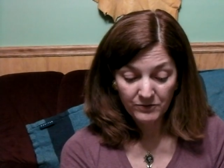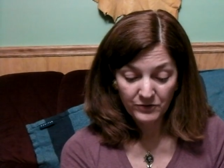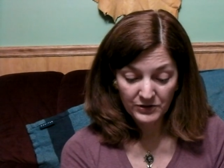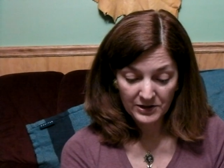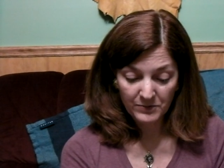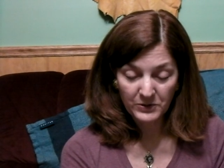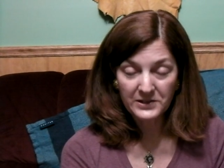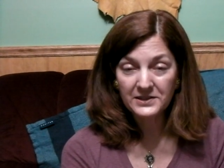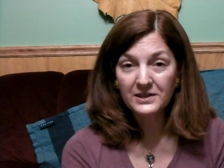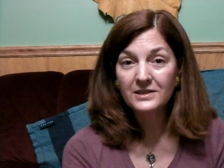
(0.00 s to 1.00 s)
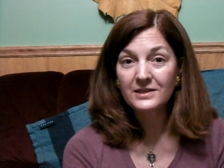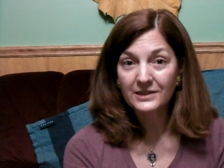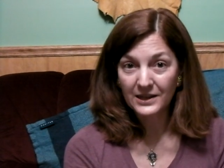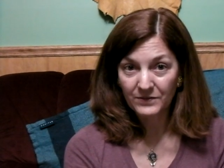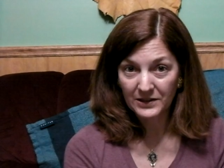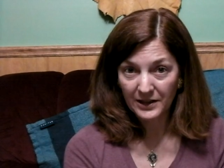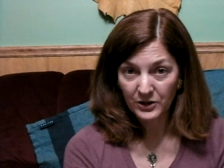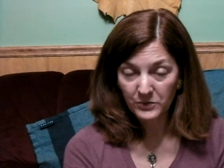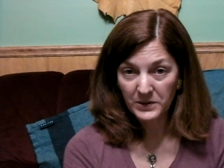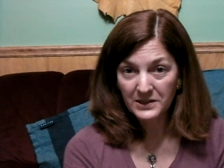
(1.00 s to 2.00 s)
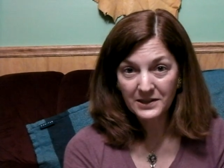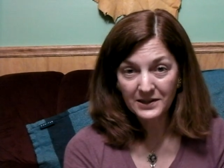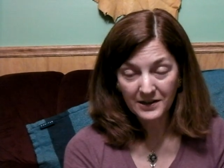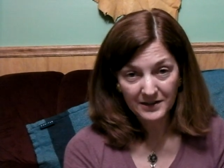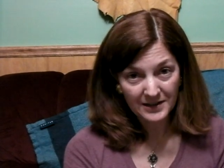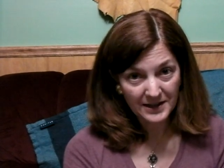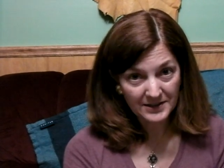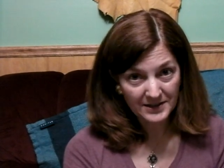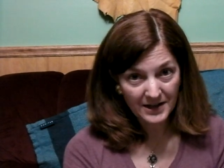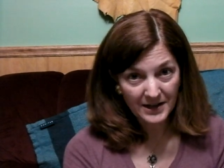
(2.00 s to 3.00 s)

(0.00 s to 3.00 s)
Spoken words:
for some reason, David Letterman last